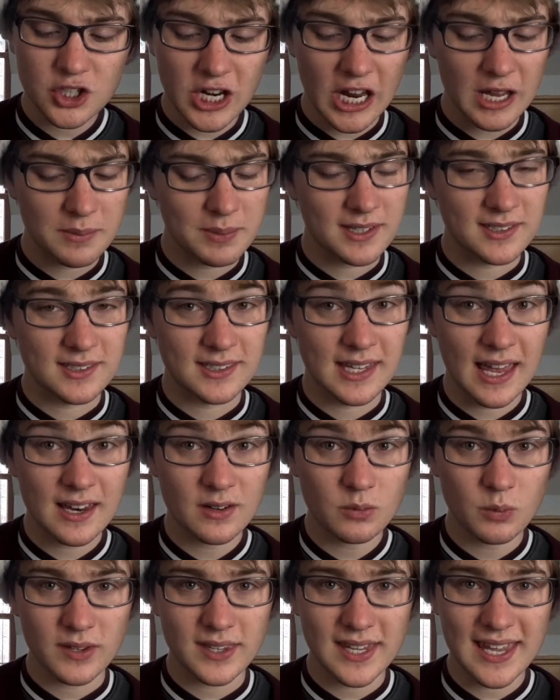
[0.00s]
J.B.'s
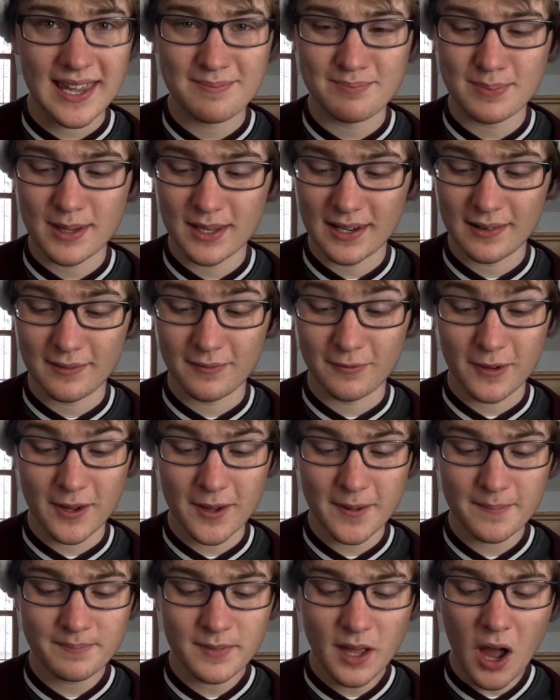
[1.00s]
then with impudent
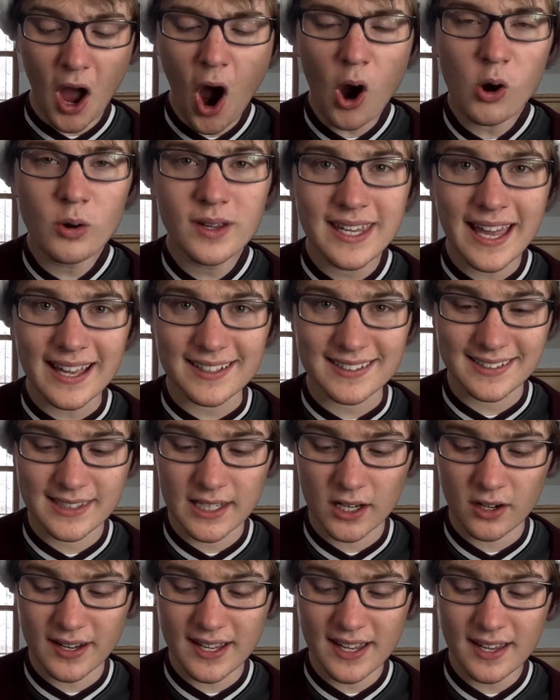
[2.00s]
vim, oh yes
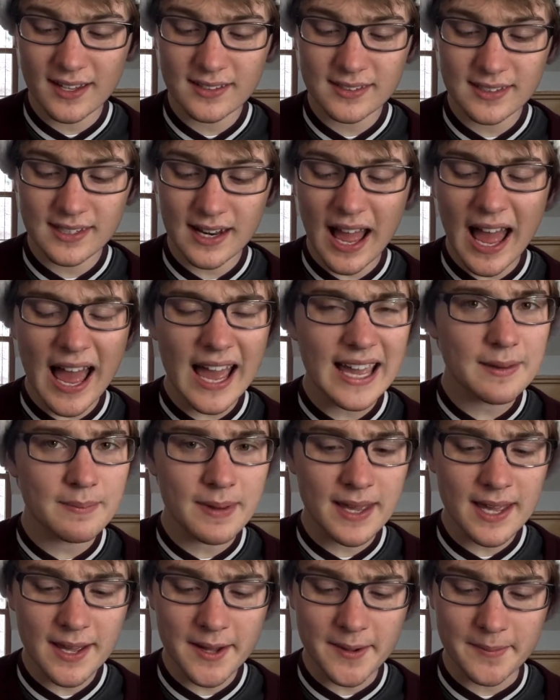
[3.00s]
there is, and I am
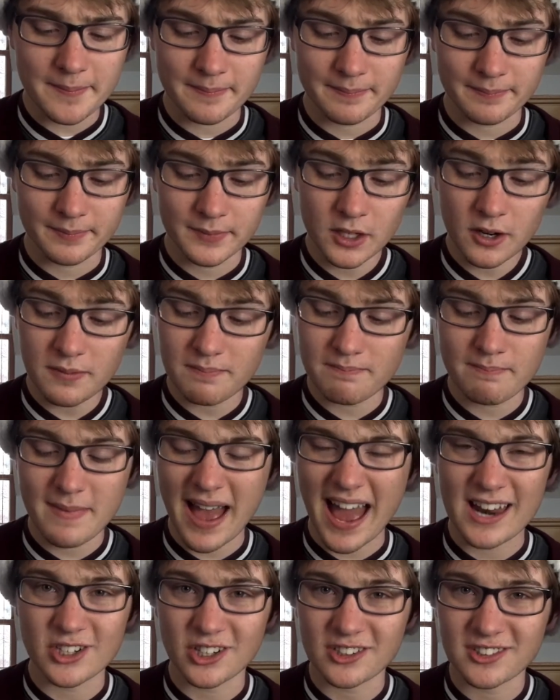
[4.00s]
him. Your
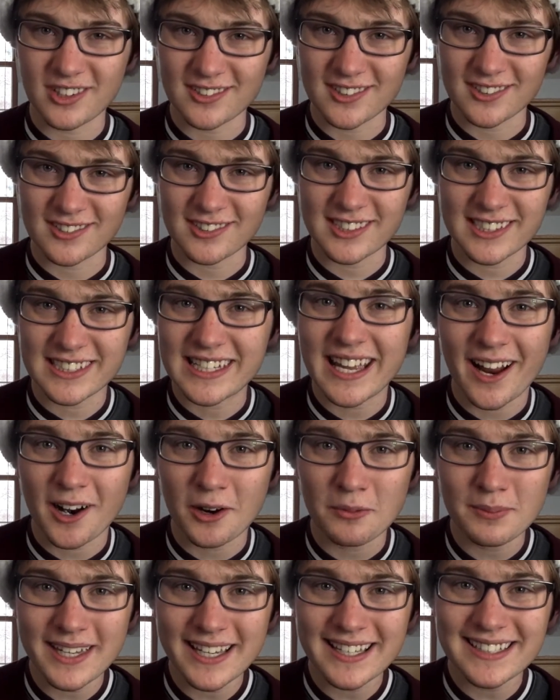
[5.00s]
magic doesn't
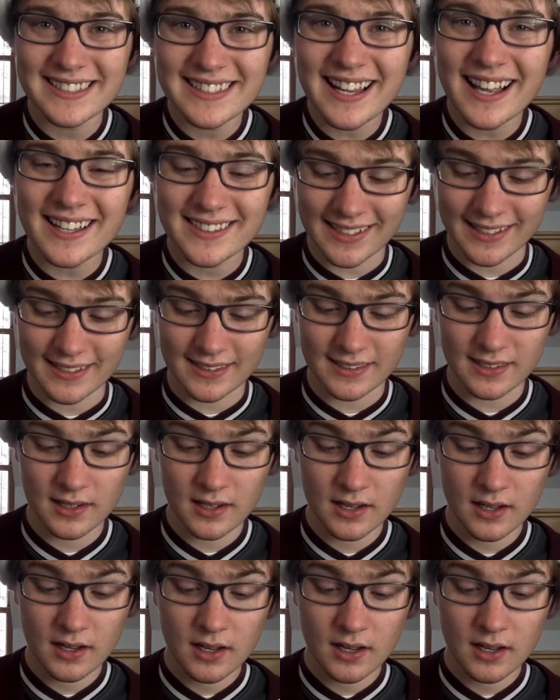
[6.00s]
scare me, it doesn't.